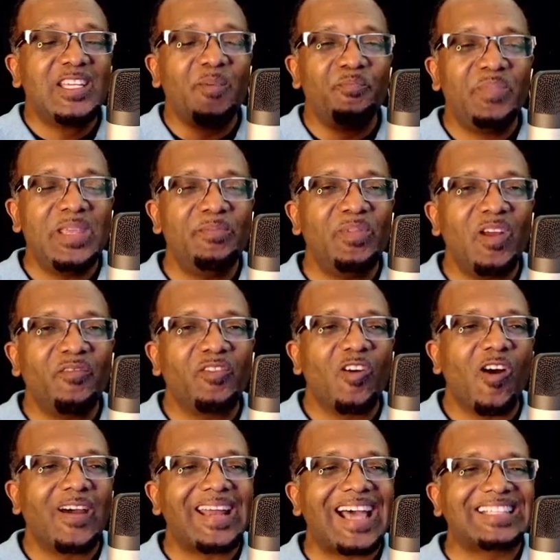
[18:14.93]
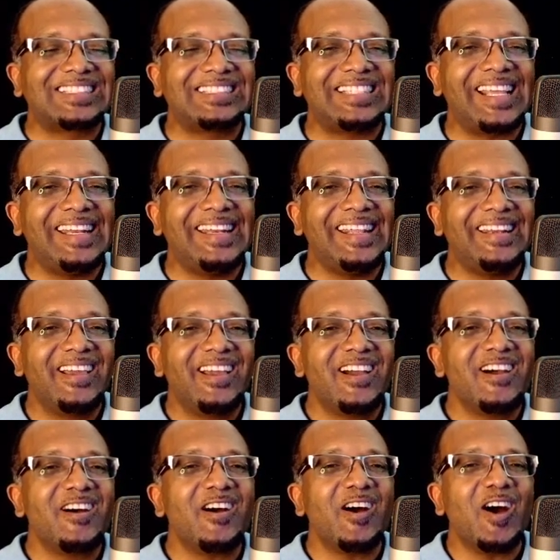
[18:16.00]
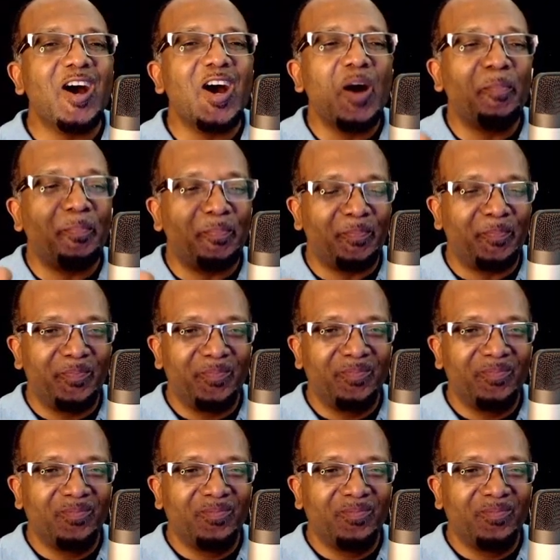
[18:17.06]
the people of God ascended up